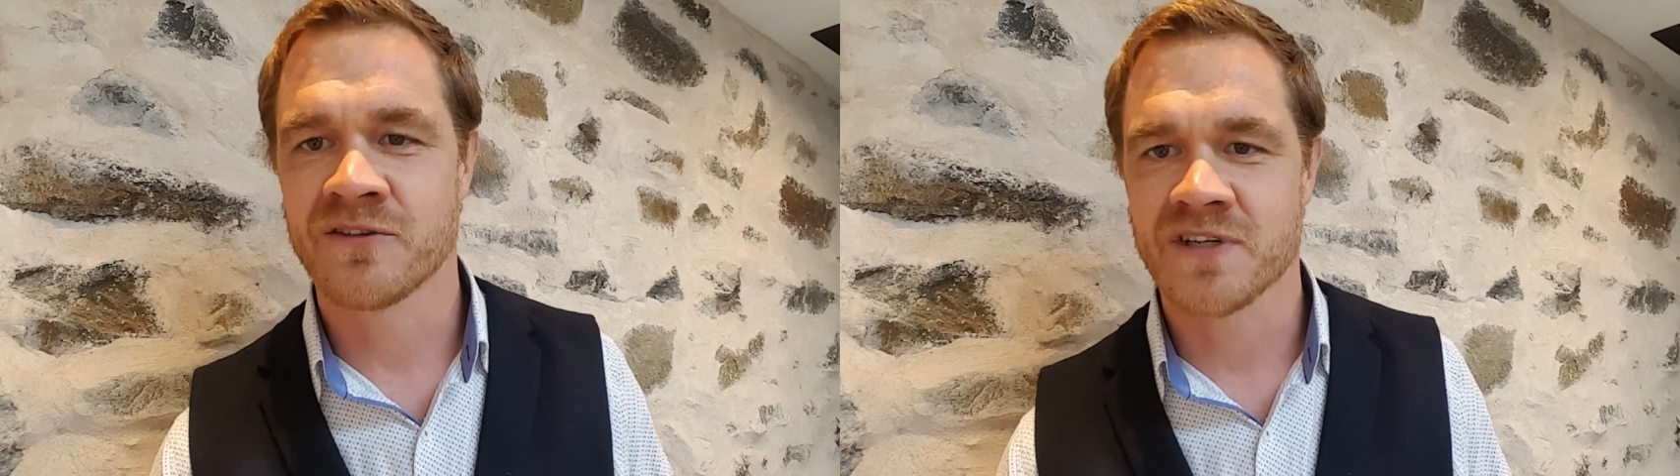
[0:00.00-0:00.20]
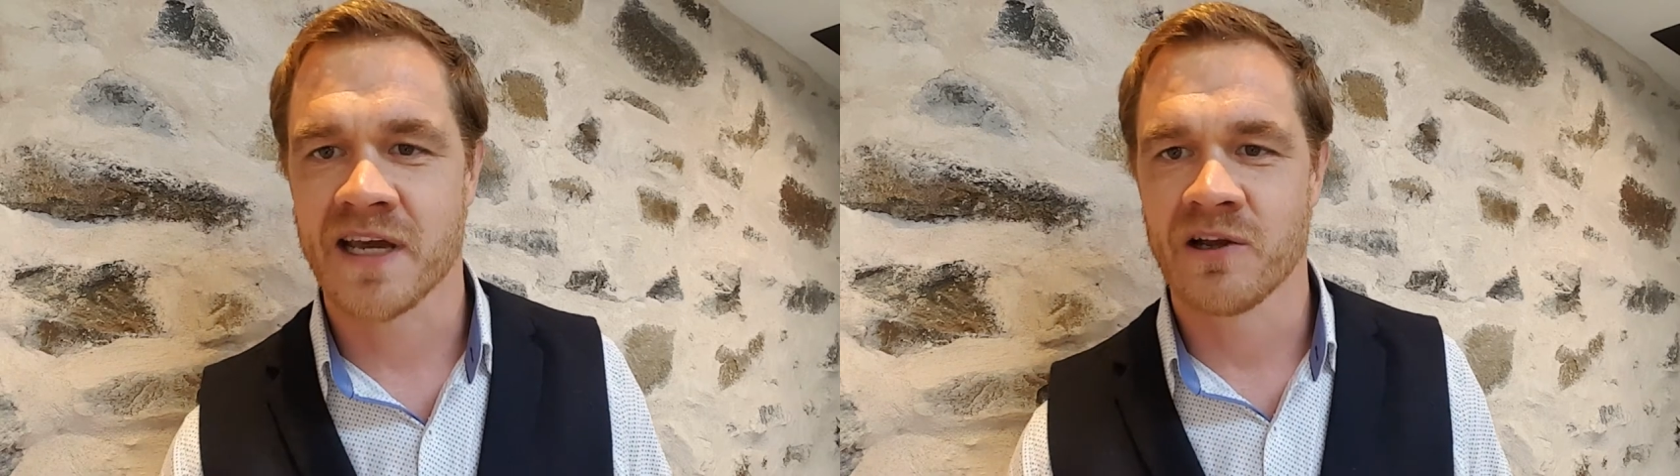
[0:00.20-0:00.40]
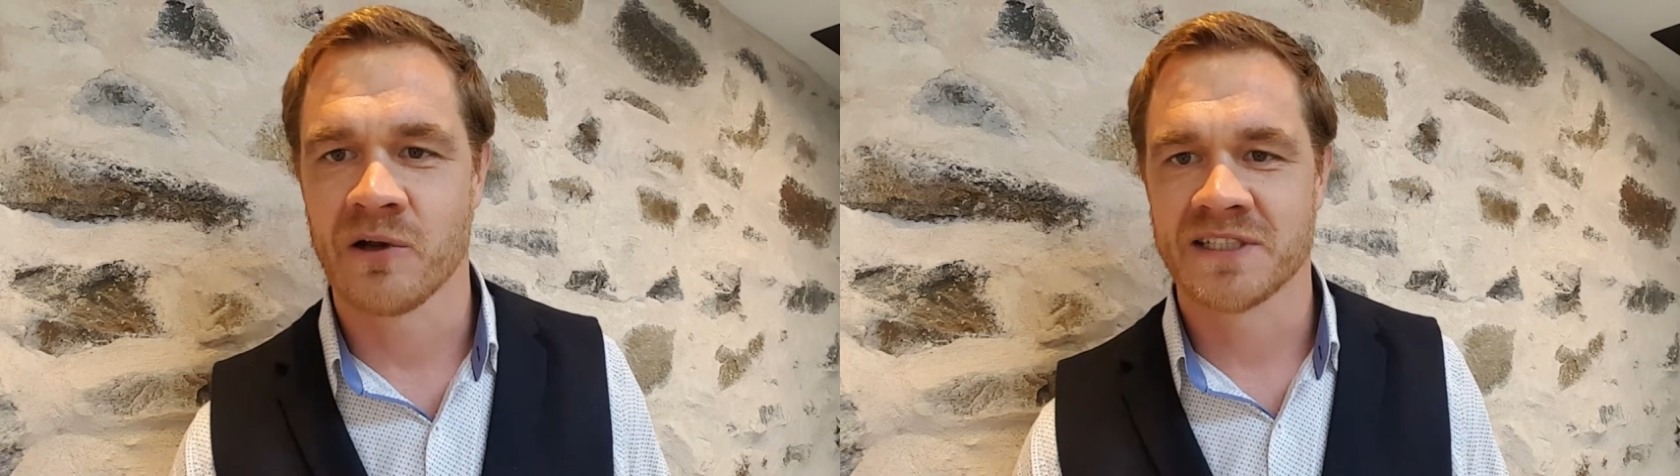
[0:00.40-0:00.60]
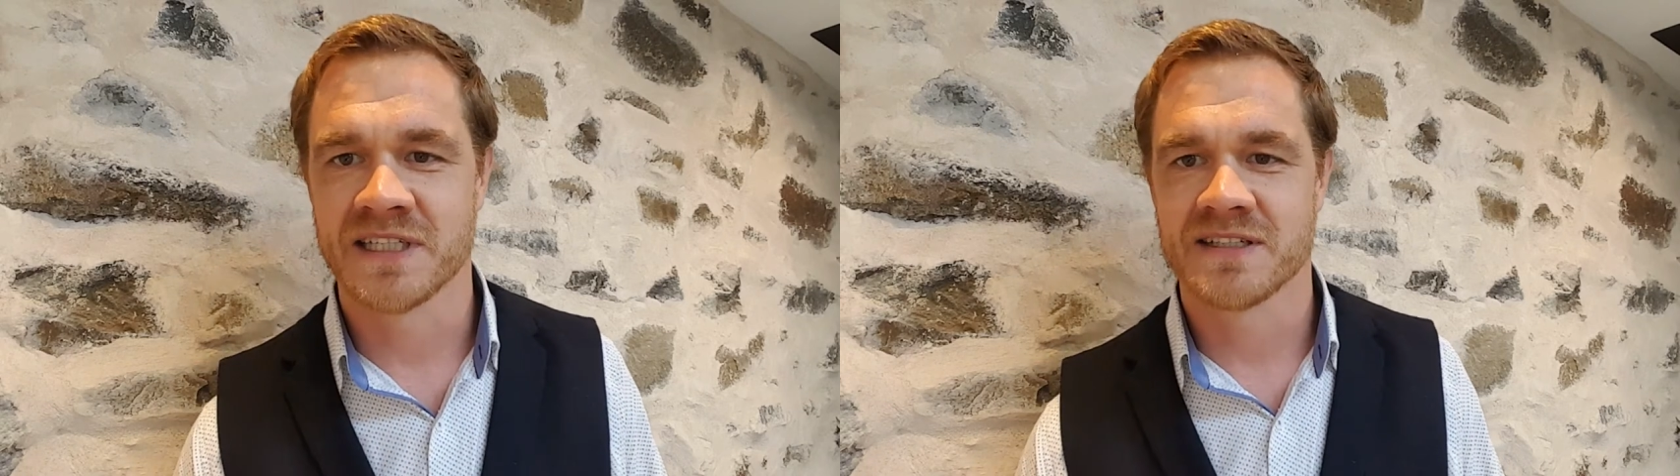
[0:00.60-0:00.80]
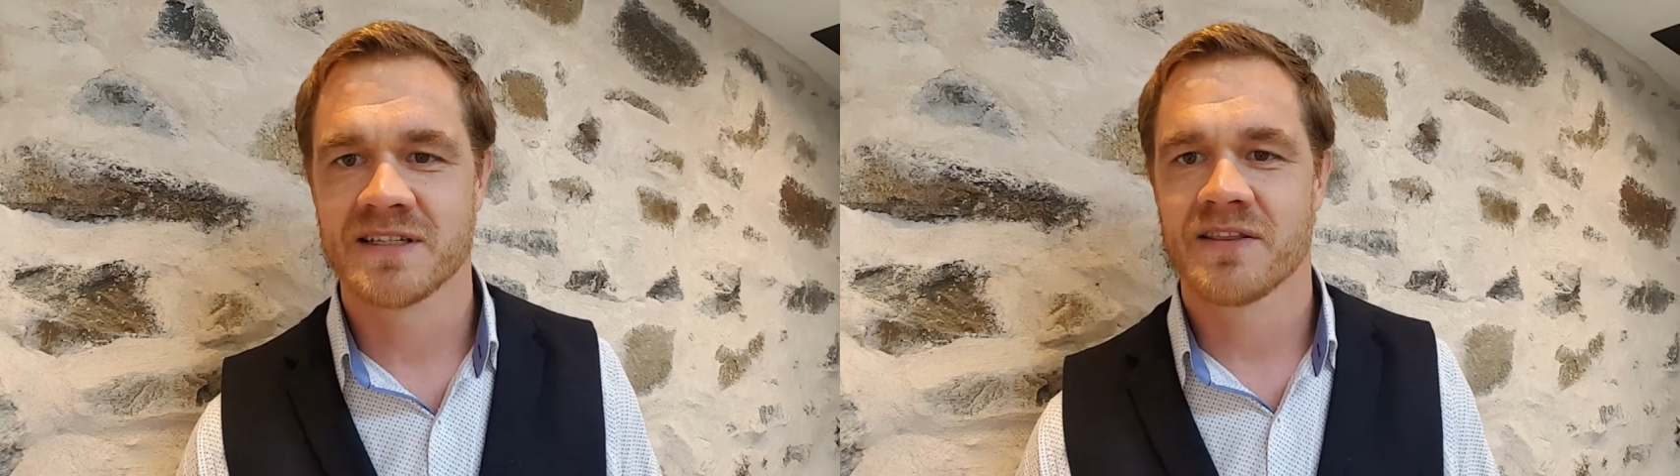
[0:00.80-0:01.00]
of
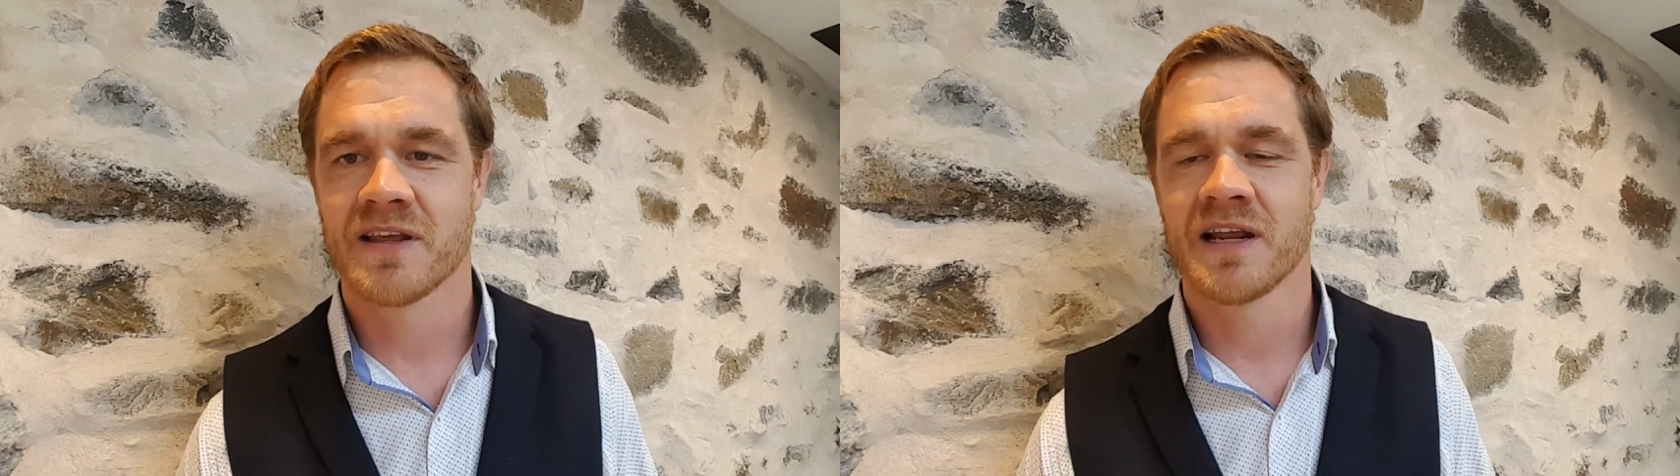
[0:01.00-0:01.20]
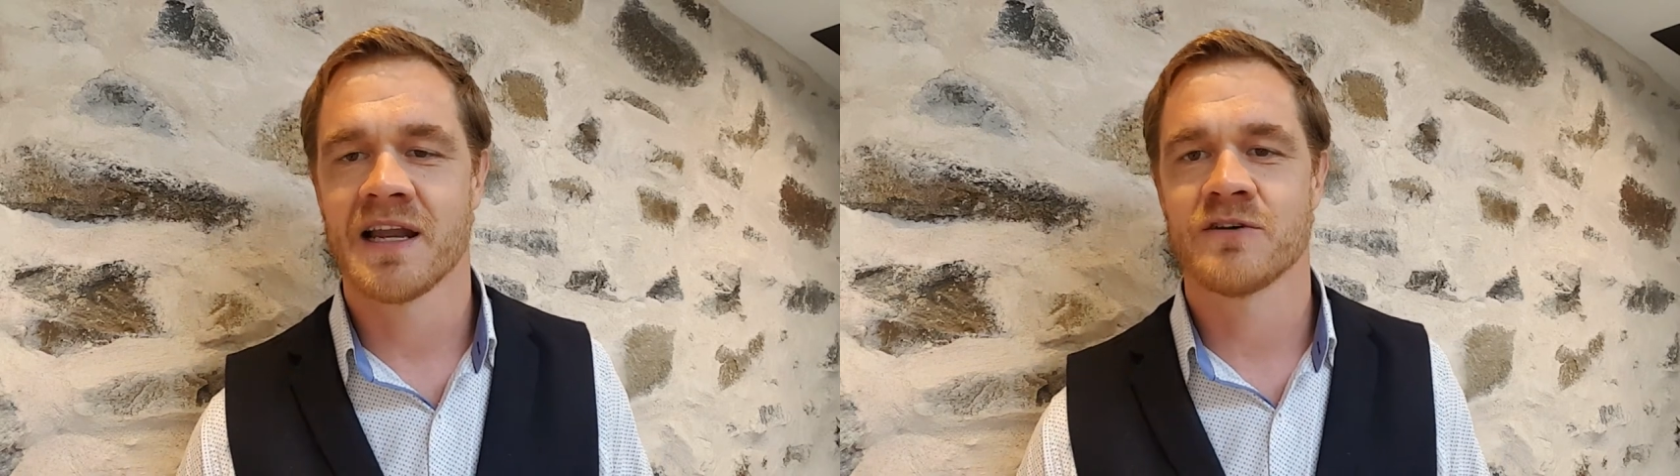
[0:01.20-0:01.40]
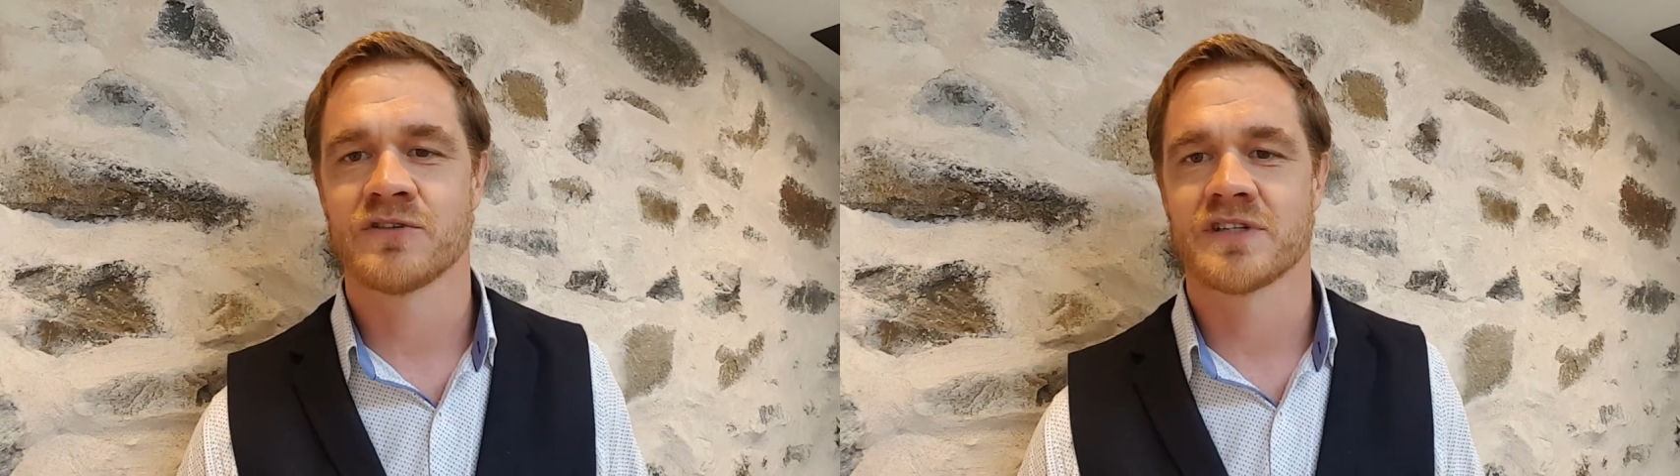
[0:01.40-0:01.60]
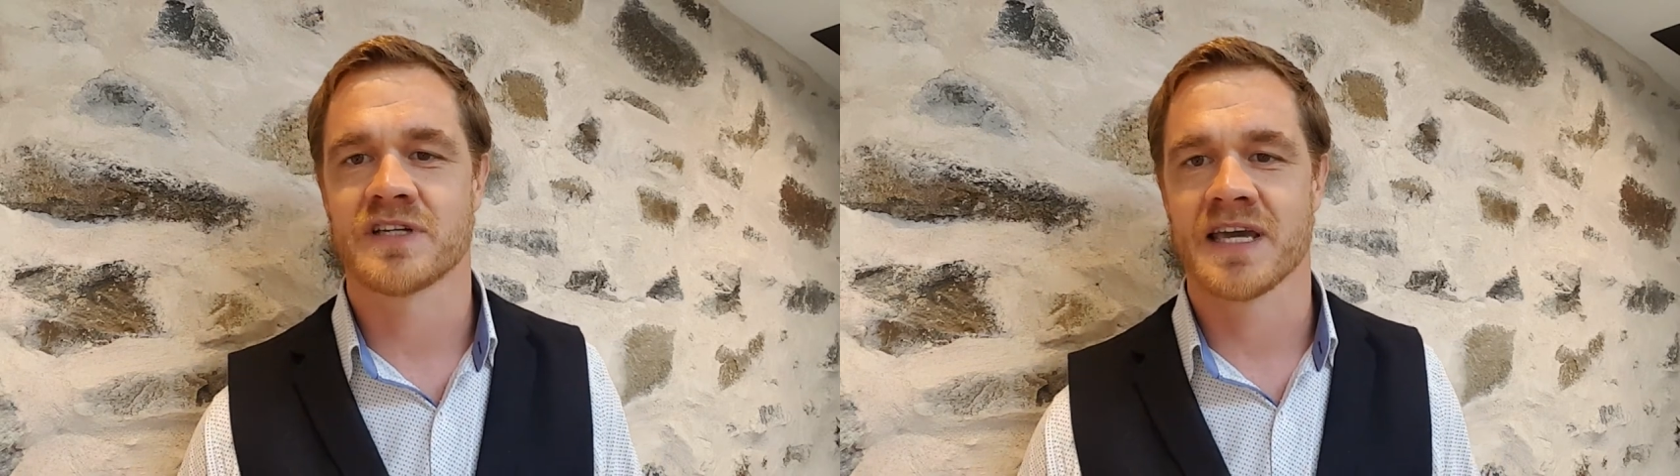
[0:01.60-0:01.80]
technologies that allows us to